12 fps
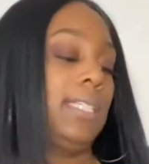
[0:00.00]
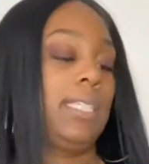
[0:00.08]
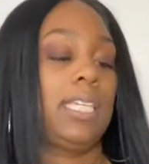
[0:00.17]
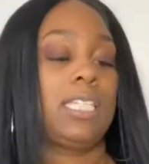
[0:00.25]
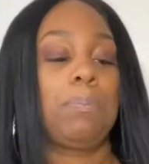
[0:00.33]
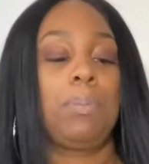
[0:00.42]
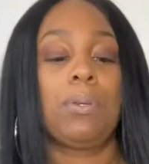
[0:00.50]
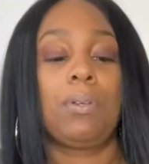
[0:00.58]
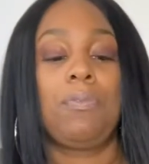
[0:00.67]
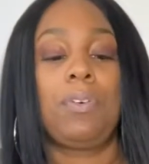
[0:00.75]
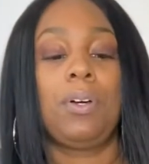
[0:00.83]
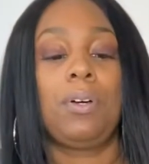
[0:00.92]
these
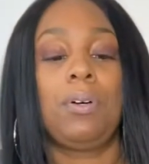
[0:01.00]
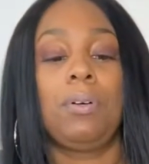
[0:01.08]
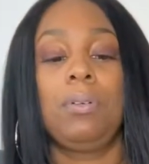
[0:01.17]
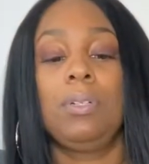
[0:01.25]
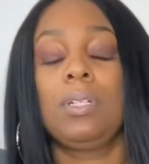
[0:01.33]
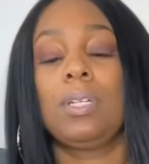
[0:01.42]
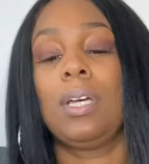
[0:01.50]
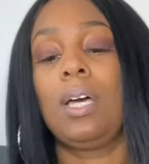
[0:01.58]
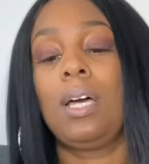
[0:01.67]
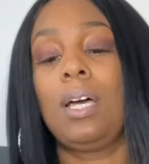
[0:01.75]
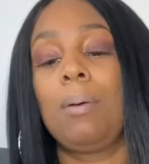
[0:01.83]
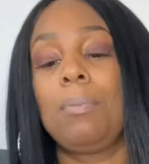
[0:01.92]
beautiful,
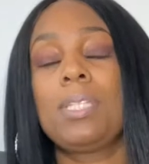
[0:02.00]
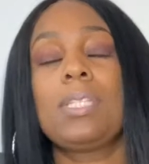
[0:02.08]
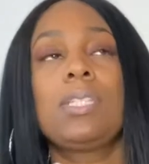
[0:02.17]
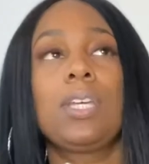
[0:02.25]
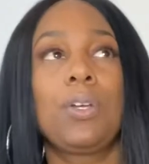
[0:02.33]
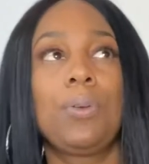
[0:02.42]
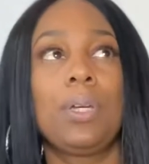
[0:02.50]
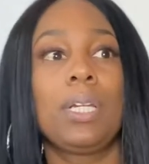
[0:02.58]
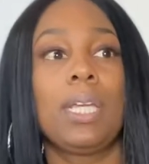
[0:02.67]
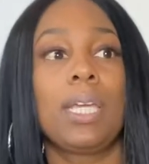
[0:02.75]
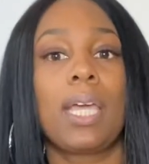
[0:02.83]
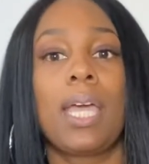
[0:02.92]
this is
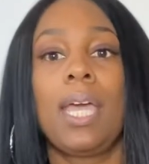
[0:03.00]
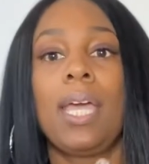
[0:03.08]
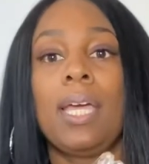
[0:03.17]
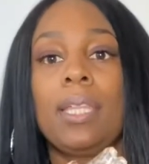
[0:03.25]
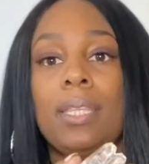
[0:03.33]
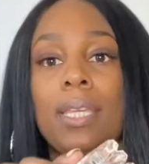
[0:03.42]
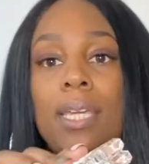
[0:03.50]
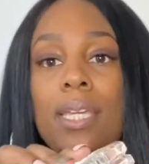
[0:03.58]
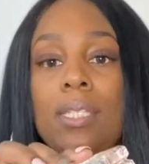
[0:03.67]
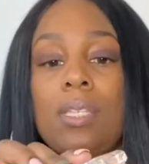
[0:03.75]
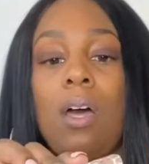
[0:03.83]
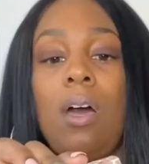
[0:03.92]
acrylic.
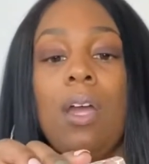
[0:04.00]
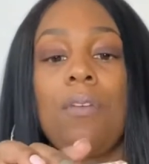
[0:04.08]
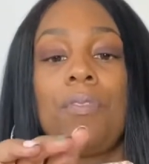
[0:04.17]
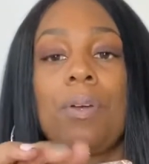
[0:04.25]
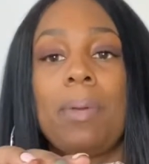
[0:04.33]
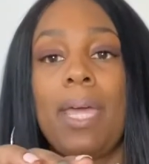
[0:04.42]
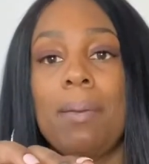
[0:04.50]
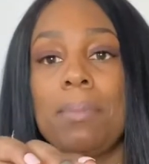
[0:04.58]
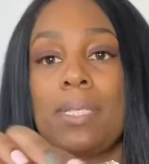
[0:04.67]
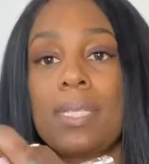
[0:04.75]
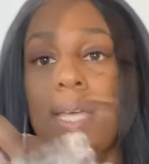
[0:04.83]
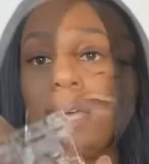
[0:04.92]
These are from
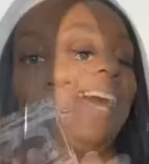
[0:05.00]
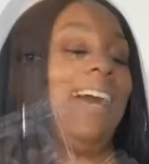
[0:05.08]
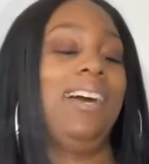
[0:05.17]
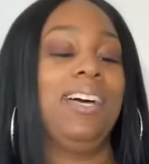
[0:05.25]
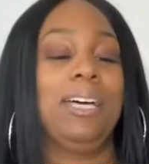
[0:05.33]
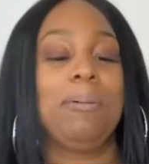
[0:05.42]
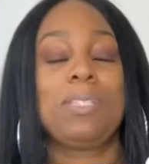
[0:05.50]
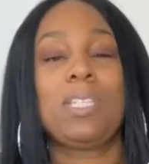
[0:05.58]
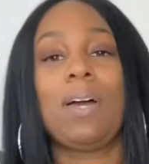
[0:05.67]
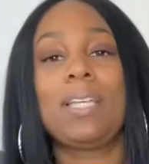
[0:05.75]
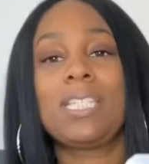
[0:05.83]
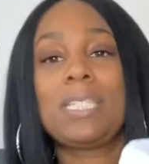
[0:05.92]
Amazon.
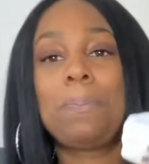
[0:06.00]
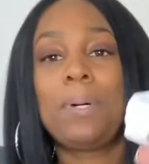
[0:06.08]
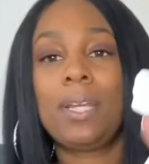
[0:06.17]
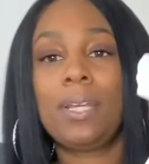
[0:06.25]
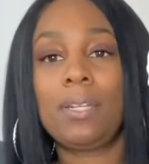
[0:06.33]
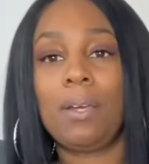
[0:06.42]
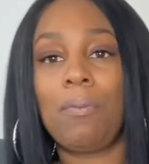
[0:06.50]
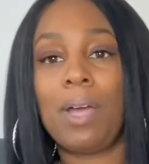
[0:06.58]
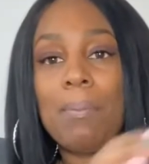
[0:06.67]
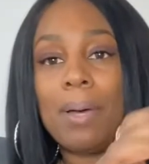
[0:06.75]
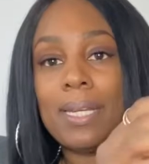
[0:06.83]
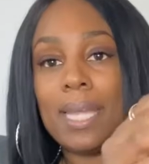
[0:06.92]
So I just put it
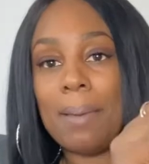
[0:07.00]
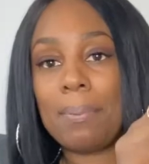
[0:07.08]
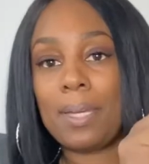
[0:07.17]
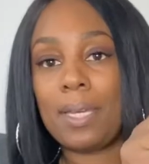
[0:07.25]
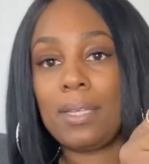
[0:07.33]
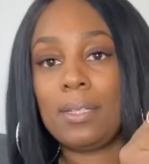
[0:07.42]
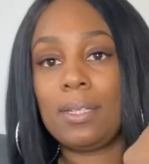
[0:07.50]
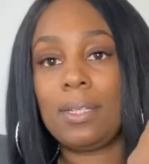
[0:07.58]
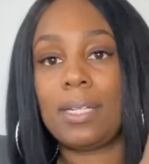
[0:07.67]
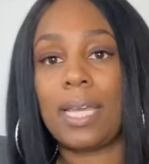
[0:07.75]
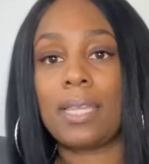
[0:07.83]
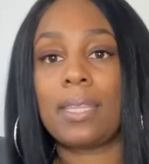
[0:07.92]
around my napkin
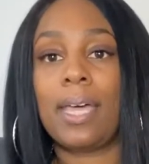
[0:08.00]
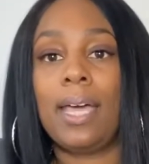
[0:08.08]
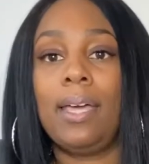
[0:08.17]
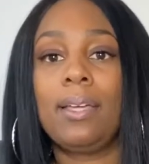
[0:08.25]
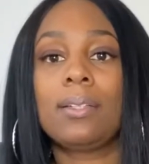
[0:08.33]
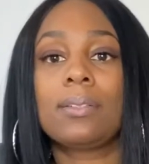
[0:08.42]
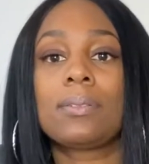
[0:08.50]
like that.